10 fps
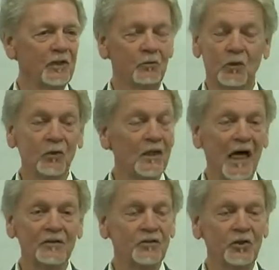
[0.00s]
with it well we're
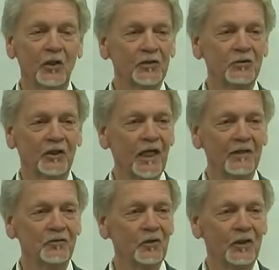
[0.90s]
god's church you
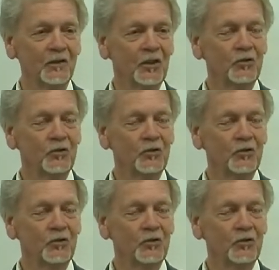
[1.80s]
can't do it